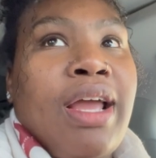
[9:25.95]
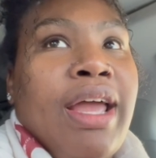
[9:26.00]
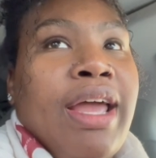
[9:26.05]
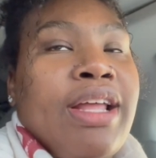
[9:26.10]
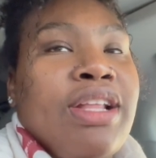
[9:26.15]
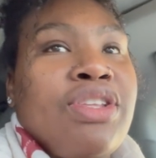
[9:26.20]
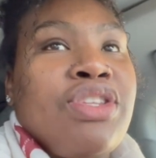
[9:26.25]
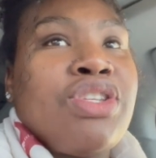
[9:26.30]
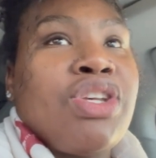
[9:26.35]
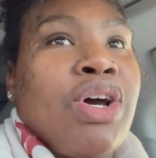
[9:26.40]

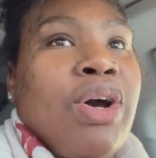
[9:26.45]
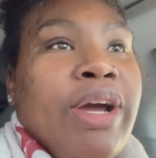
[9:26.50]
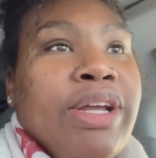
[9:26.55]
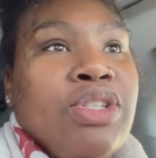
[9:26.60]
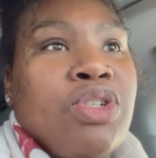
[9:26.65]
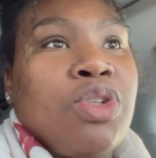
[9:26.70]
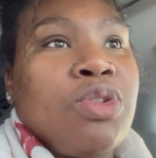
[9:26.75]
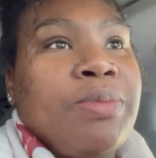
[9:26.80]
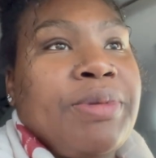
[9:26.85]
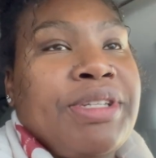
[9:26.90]
And so I
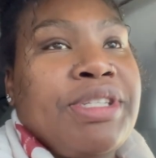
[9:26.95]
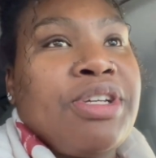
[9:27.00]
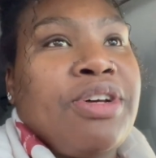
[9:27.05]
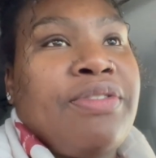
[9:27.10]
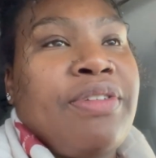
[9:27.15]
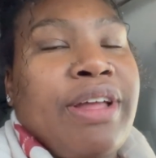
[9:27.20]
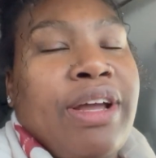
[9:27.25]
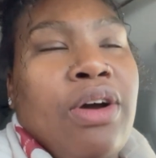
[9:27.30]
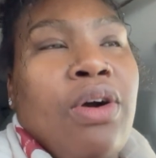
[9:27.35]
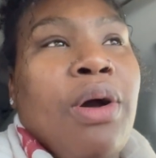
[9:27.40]
told
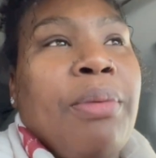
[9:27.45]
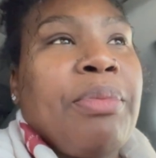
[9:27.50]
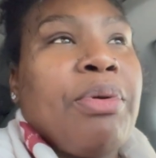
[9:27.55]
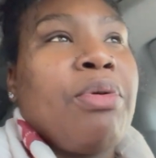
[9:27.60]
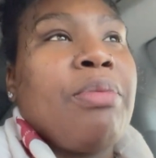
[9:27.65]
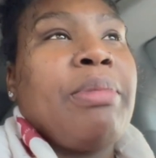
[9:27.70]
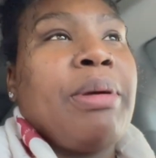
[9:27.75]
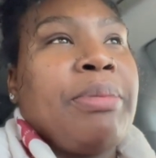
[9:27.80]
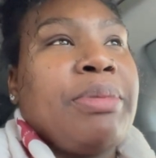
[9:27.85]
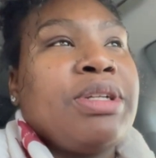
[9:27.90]
myself, like, oh, I'm
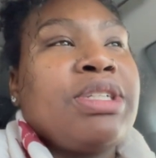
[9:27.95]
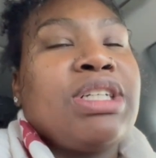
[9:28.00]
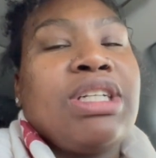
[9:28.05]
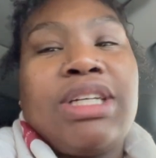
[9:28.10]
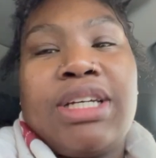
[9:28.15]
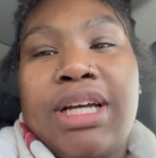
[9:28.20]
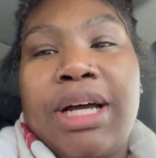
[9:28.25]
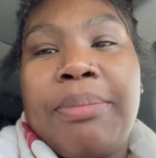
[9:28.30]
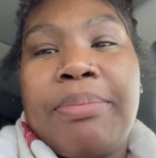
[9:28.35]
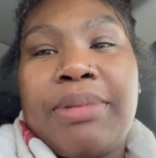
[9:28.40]
gonna remember to
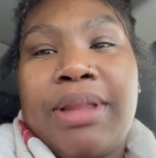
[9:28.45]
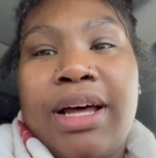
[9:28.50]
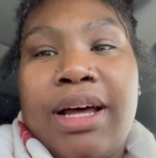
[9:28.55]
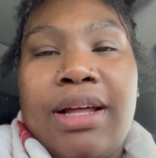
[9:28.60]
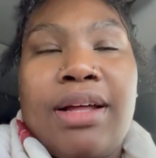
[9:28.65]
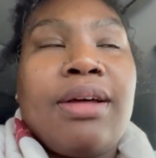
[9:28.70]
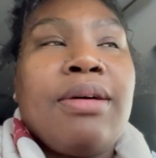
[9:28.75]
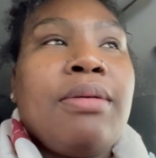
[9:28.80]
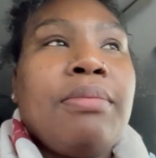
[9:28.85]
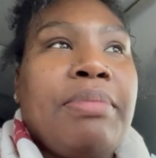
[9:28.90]
look up
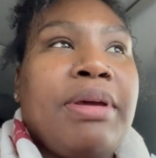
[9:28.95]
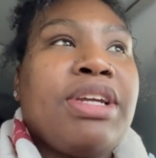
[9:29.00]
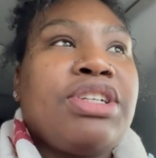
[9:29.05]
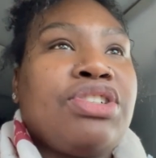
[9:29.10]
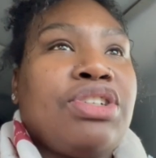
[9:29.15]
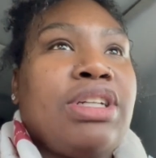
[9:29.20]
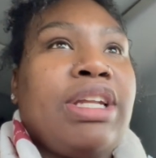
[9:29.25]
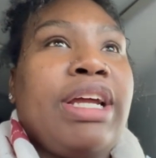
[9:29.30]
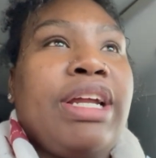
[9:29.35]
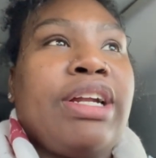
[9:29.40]
that
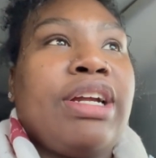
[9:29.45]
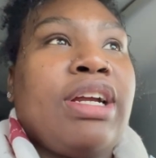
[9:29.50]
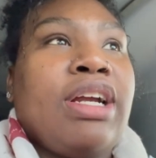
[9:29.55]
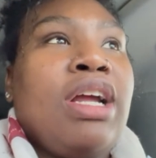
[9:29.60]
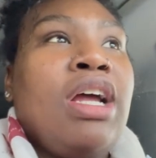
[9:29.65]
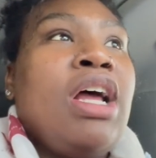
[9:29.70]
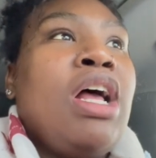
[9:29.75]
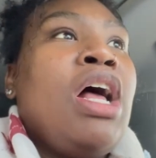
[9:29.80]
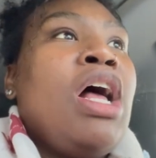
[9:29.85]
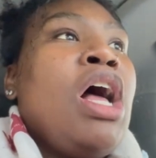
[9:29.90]
picture later.
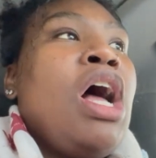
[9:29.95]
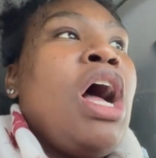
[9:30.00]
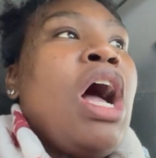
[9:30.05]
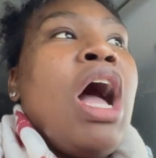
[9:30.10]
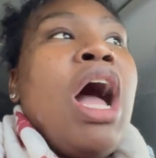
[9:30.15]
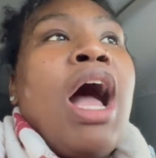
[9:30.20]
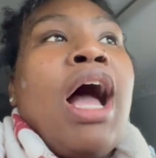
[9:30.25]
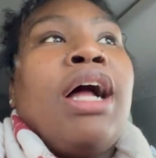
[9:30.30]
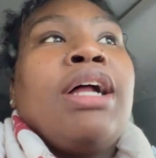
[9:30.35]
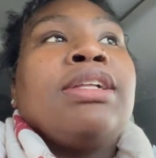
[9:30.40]

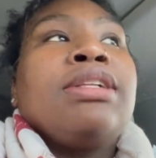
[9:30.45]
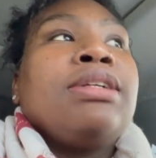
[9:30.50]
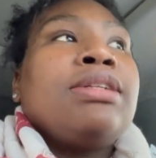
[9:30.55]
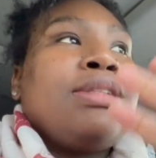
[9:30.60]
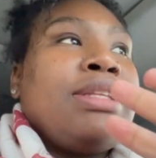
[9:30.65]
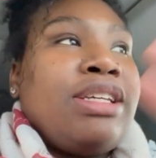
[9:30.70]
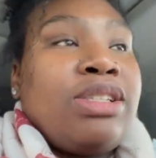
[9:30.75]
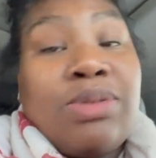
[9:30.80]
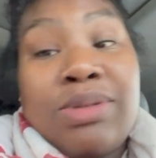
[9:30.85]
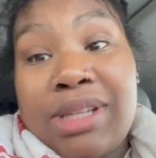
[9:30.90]

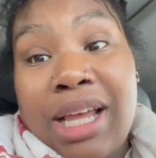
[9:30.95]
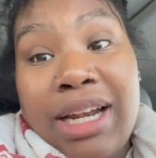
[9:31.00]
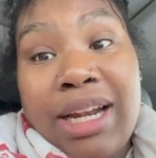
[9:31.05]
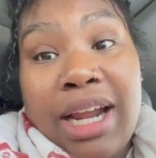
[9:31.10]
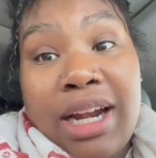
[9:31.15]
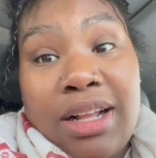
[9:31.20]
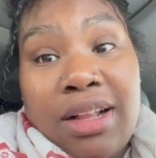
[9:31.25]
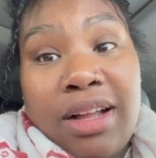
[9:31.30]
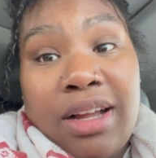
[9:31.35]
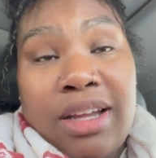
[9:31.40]
This was at
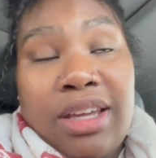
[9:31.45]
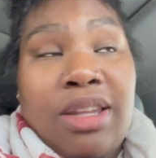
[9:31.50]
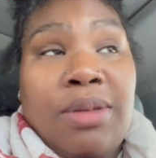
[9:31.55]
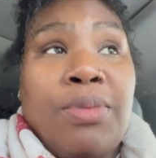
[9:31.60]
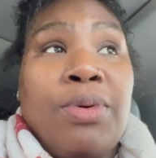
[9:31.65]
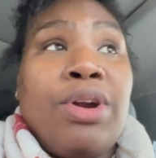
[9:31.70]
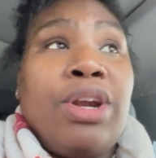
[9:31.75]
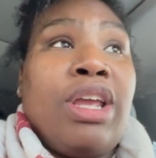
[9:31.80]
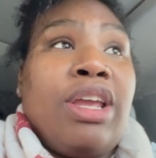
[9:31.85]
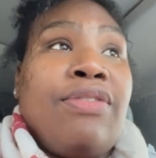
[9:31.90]
9 o'clock in the
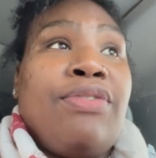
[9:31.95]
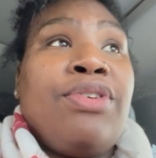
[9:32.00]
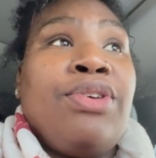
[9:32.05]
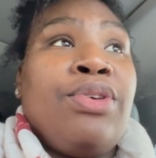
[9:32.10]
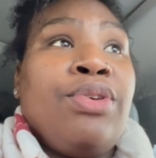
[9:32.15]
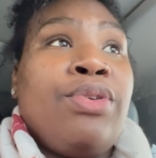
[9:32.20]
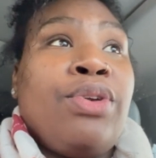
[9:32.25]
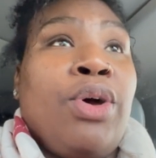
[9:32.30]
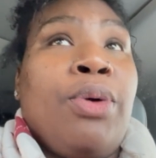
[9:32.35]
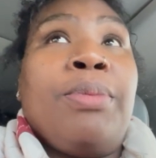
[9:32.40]
morning. If
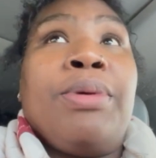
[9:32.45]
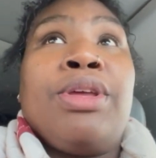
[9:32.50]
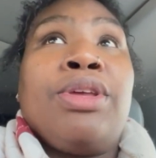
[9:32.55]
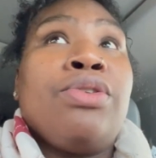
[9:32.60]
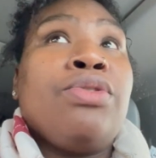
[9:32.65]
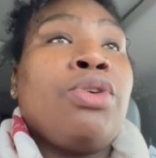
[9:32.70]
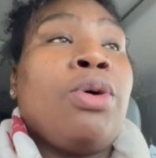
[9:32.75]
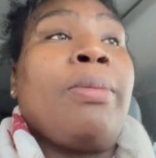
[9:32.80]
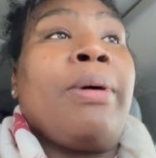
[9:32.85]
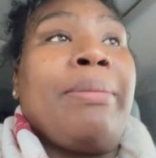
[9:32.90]
you know me,
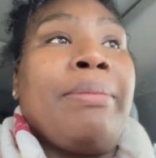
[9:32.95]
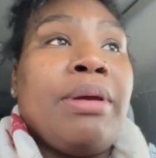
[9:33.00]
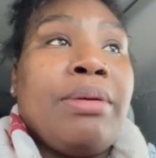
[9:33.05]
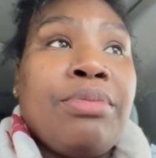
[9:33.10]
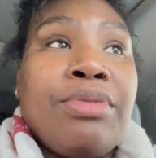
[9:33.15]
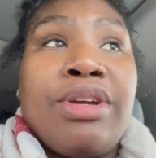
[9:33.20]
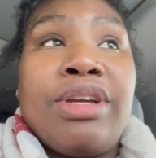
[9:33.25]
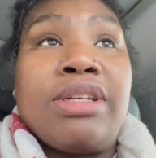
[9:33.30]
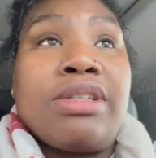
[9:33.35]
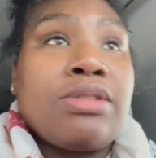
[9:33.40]
you know my
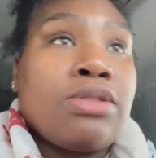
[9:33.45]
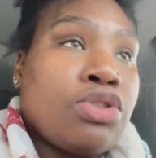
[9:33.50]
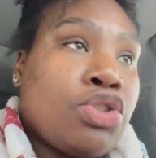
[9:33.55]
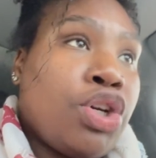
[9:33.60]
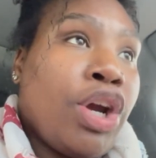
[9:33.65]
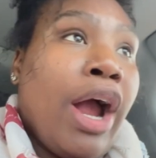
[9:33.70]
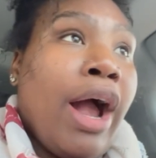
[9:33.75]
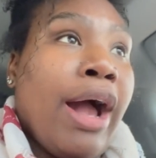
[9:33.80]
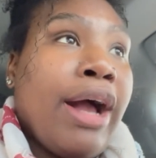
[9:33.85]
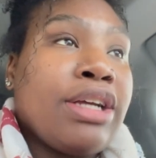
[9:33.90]
memory is
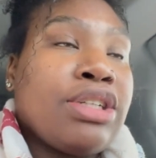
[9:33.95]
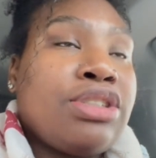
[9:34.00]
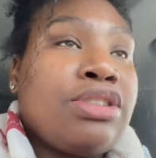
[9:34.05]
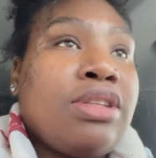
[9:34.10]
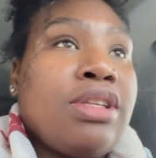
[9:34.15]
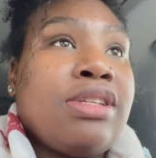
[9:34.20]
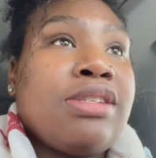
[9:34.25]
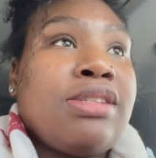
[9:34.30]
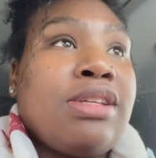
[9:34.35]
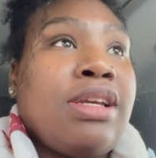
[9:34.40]
trash
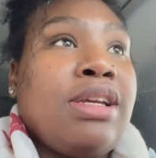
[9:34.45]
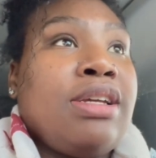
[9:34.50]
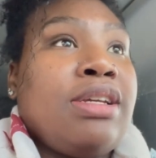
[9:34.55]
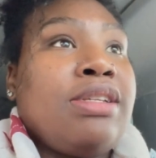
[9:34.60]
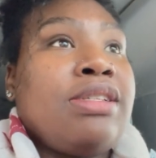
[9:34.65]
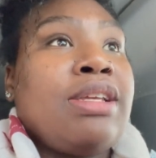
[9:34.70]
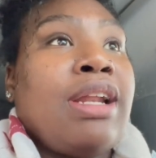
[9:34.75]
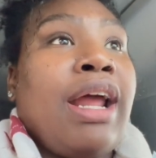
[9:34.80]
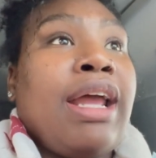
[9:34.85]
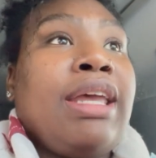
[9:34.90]
these
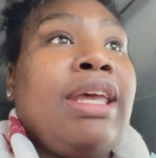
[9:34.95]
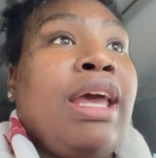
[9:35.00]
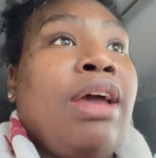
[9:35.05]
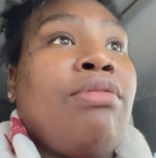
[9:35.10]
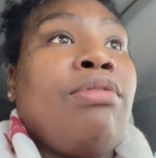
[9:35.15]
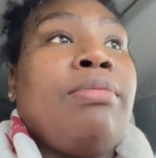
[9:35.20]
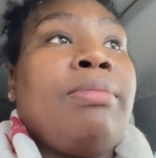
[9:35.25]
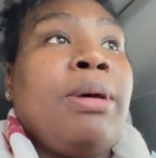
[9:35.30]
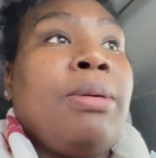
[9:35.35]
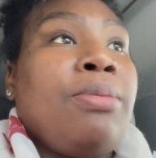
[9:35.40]
days and I
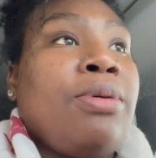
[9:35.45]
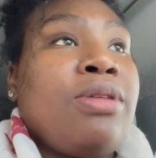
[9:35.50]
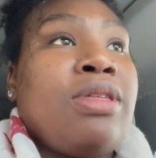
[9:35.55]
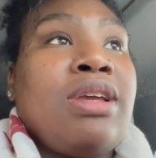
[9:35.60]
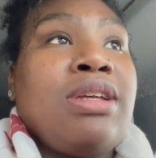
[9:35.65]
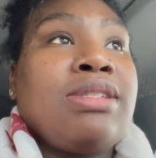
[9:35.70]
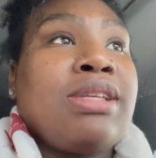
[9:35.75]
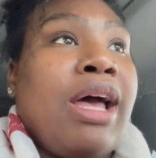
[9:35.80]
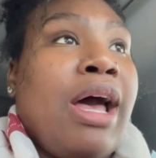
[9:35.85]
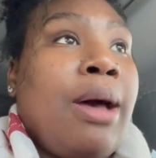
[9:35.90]
can't remember
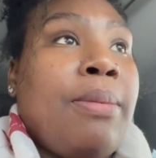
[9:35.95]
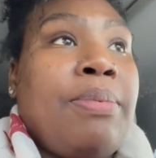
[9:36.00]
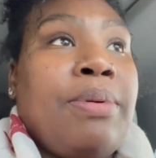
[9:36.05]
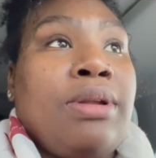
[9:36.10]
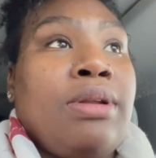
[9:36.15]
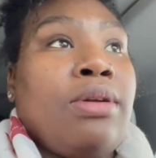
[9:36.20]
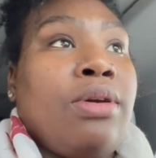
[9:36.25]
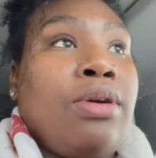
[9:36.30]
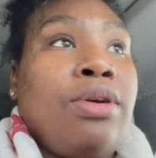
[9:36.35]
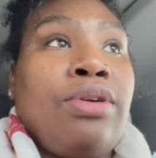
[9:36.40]
things that
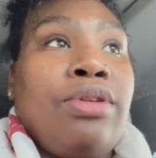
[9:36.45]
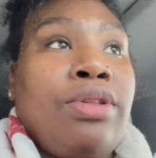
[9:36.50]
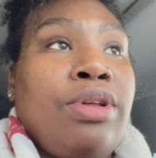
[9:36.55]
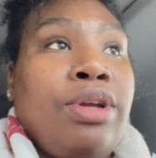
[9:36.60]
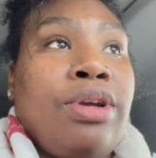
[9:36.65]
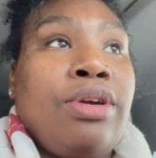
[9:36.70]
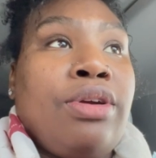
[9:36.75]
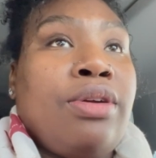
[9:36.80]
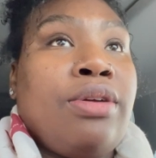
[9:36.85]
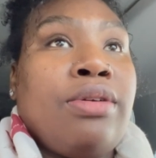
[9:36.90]
happened
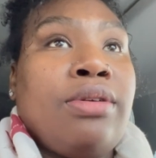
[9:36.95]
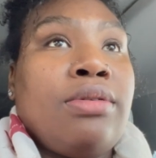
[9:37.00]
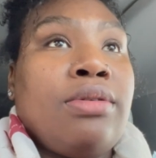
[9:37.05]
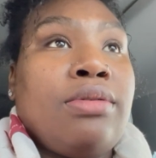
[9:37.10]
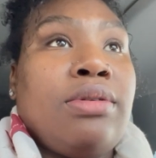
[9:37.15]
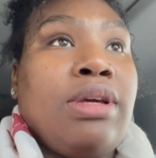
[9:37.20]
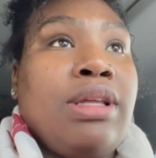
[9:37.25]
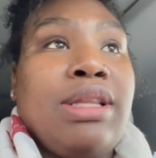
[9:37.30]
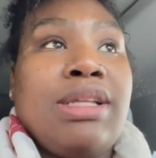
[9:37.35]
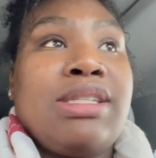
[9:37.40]
earlier
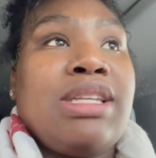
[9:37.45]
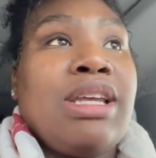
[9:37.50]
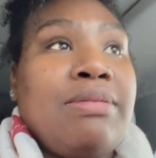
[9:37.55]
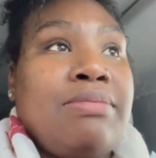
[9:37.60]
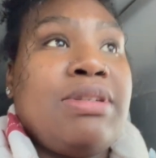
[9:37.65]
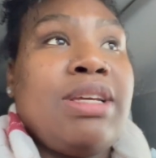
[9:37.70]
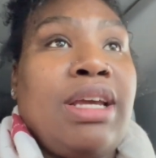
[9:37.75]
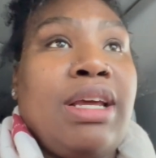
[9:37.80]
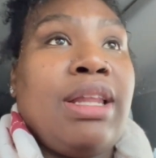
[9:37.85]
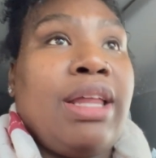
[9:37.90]
in the
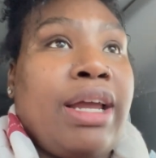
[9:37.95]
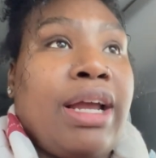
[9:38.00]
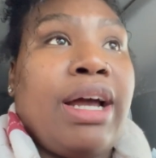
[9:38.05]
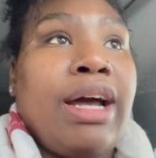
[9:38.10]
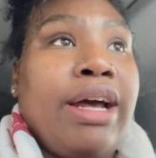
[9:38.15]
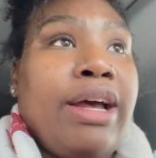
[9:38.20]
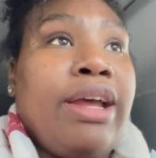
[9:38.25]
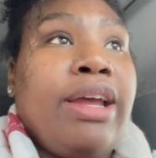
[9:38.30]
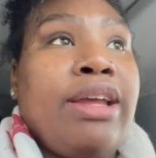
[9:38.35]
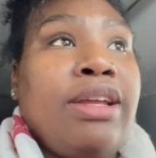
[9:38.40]
same day. Like,
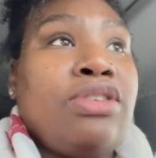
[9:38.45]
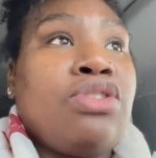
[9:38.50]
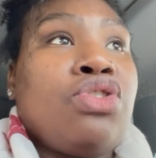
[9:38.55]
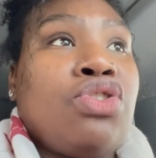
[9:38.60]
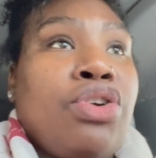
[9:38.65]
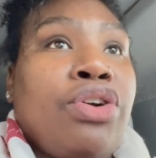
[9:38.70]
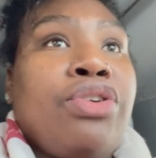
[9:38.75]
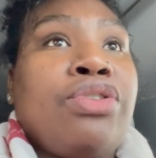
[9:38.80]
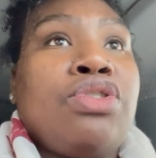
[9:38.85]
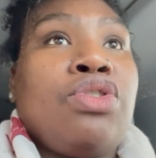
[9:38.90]
I
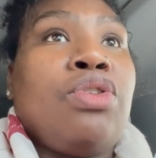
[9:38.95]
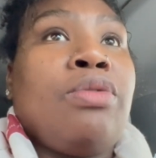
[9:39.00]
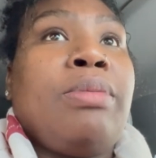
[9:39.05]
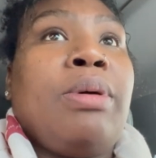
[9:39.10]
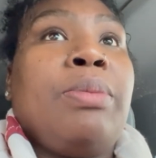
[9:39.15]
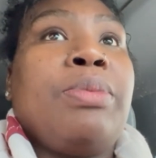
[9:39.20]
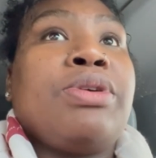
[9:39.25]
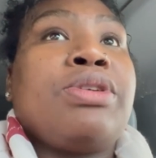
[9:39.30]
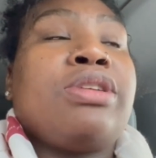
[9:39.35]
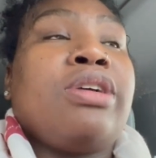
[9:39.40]
struggle to
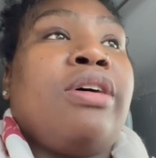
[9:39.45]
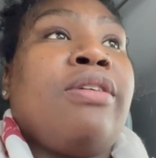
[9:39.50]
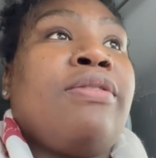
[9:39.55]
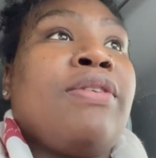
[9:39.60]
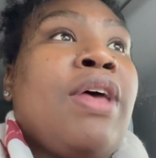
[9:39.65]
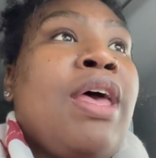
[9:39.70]
remember stuff.